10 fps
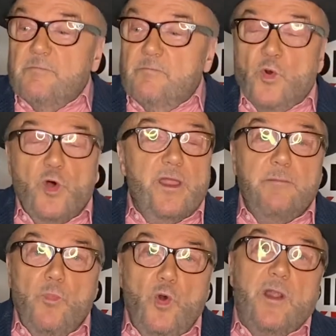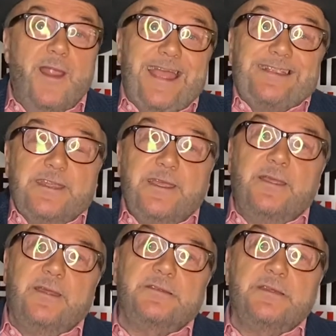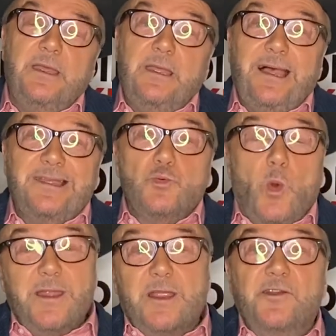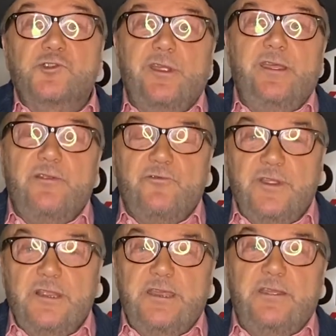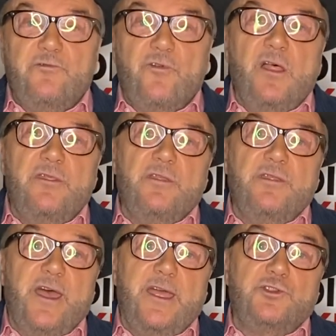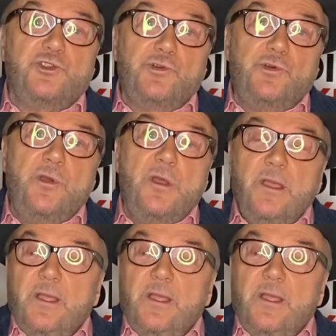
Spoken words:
more and more acting as one country, really, rather than two.